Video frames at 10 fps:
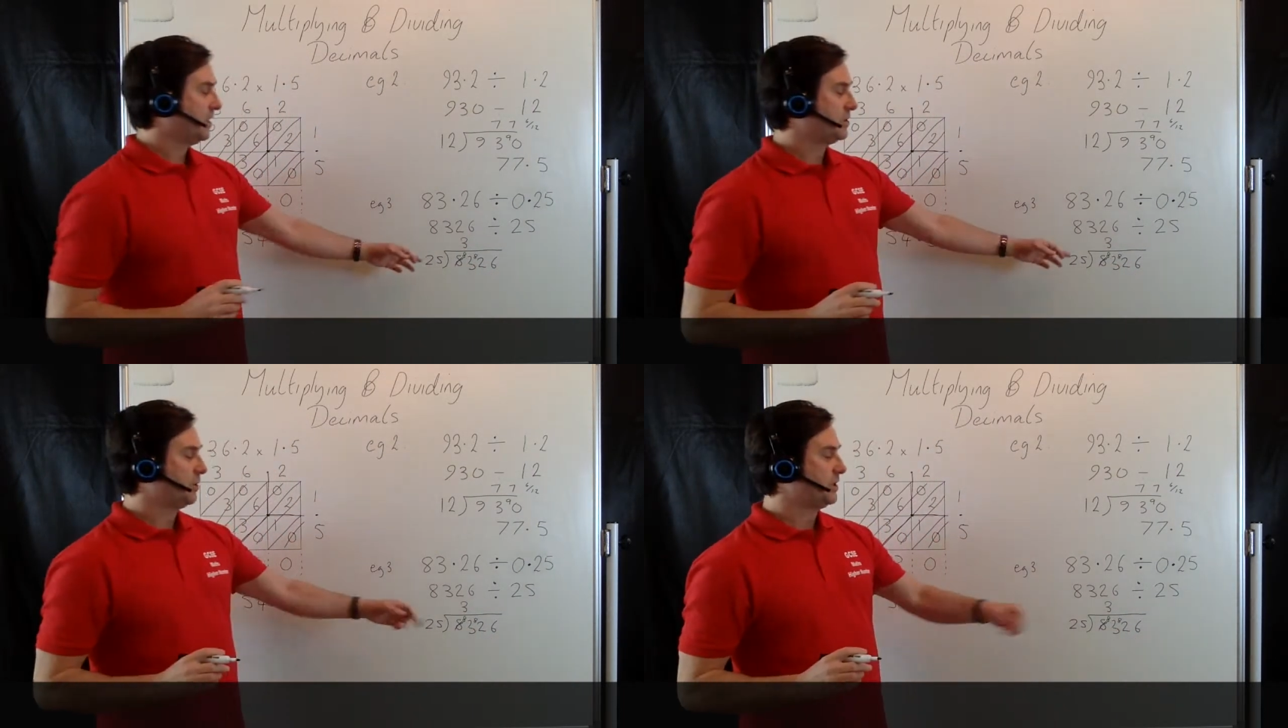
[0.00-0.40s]

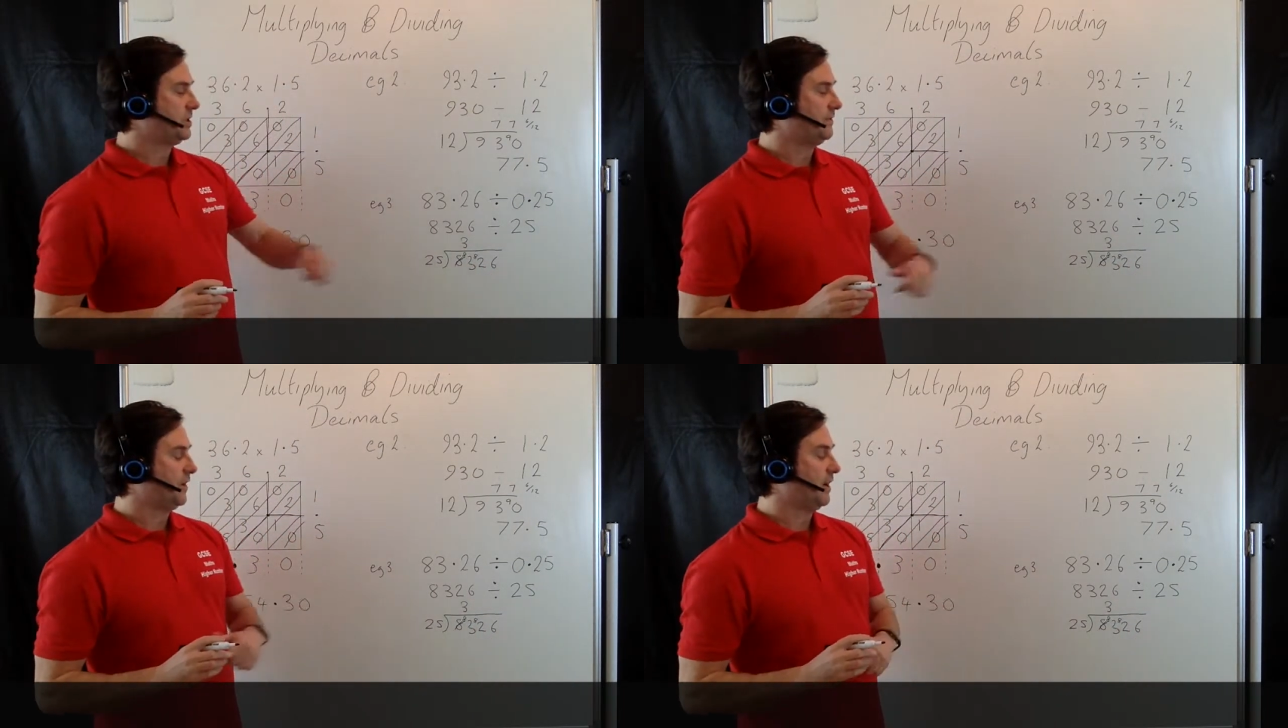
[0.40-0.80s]

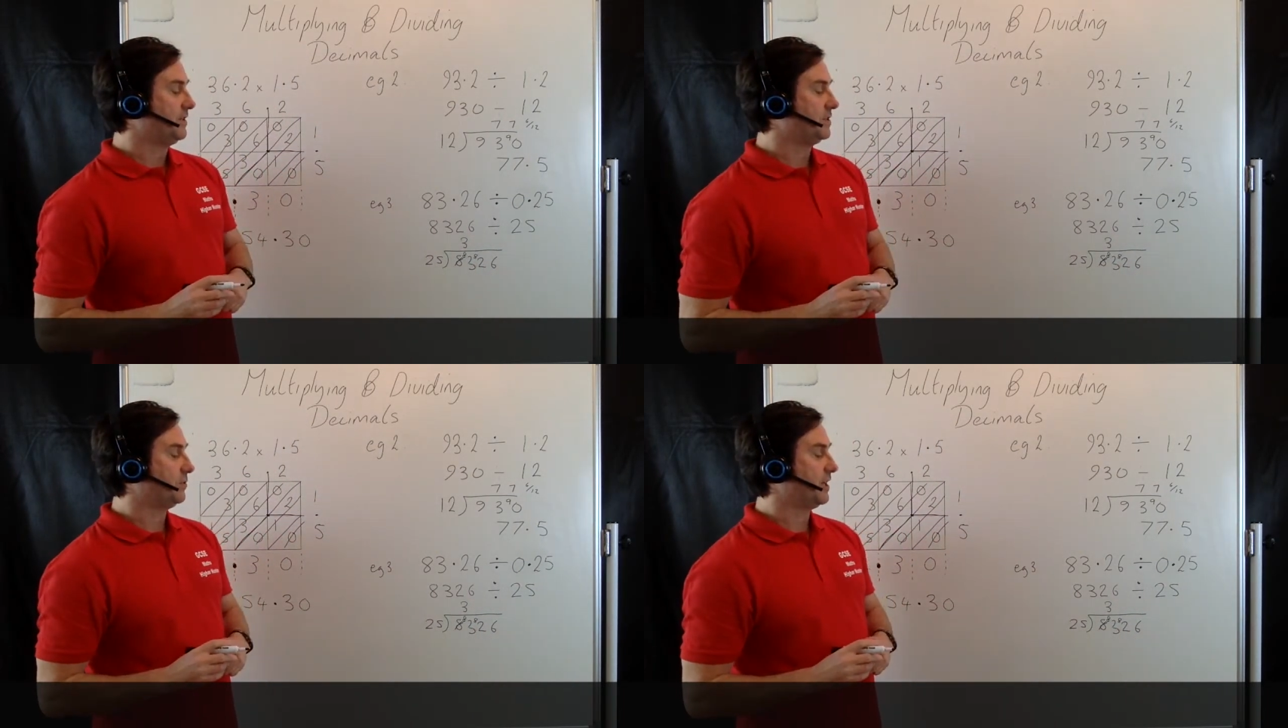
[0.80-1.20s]

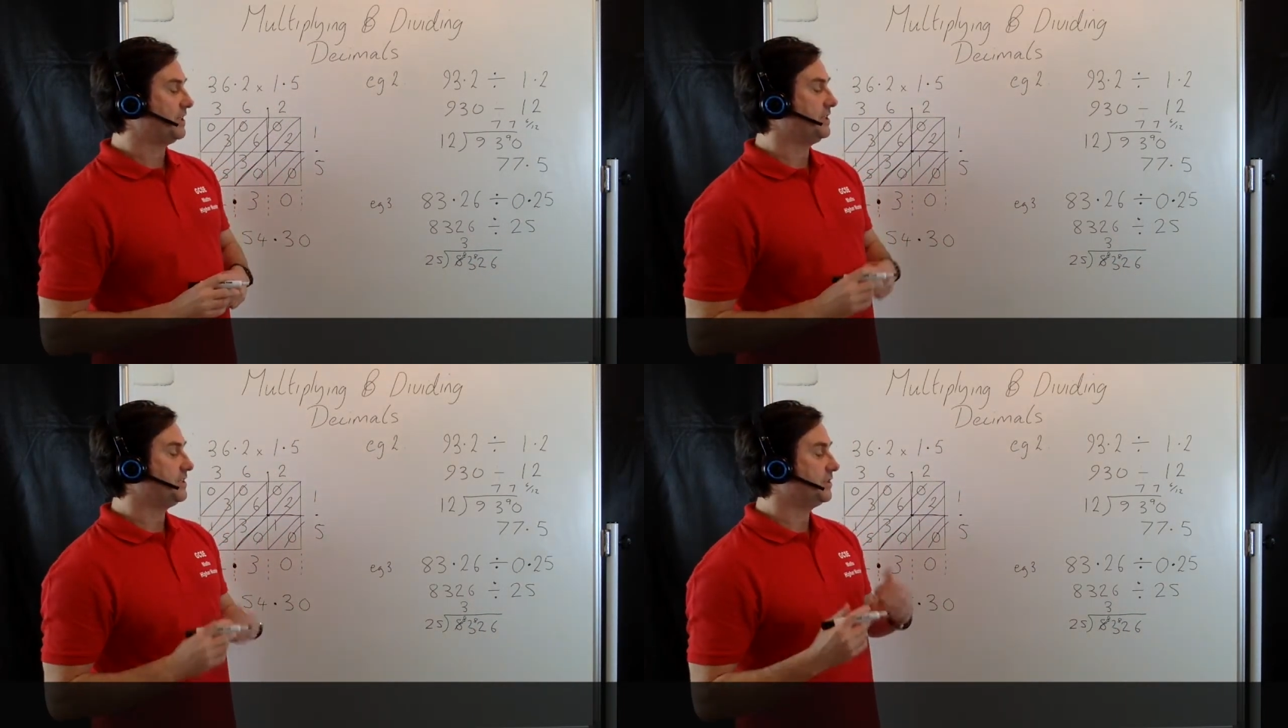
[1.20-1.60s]
25 into
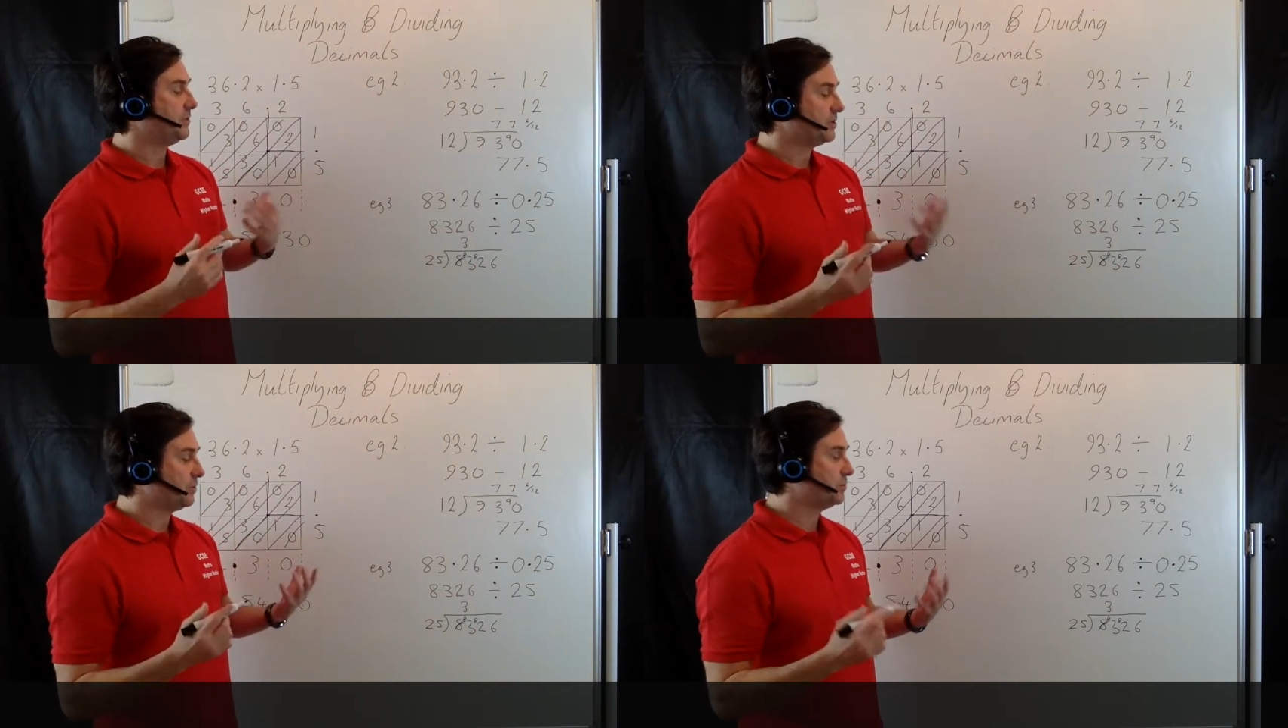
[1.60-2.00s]

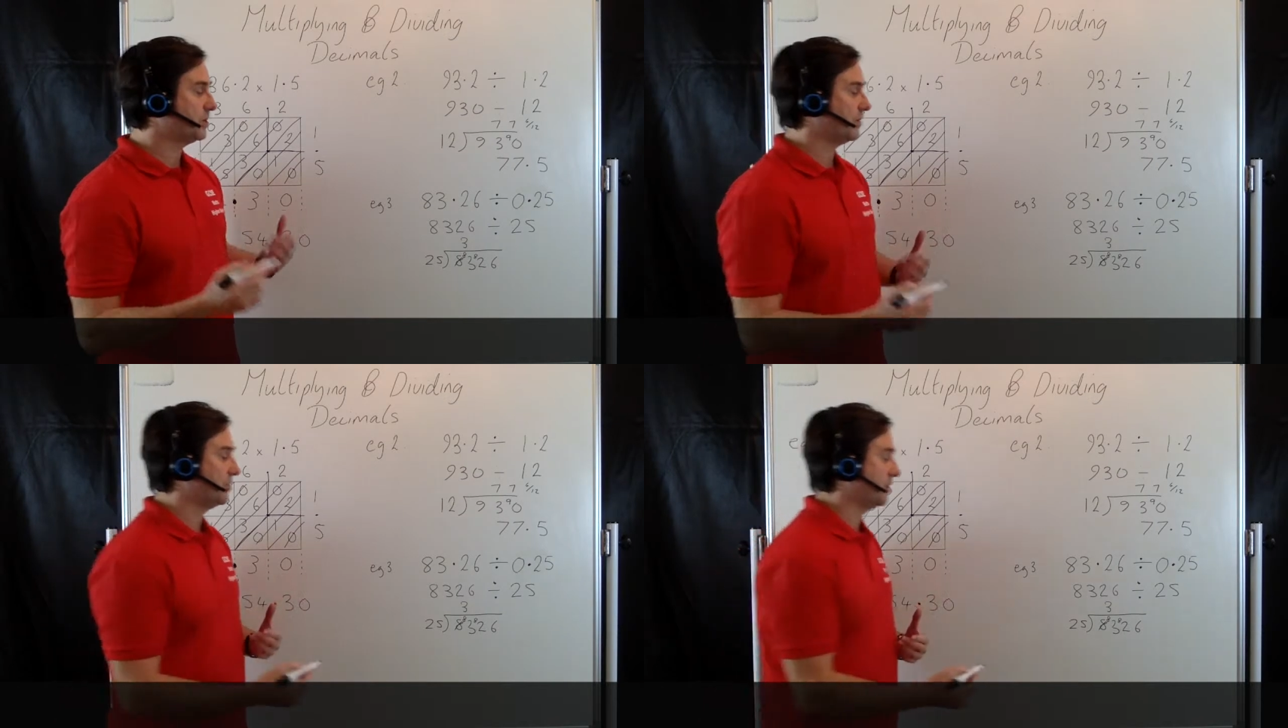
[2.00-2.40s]
82 is also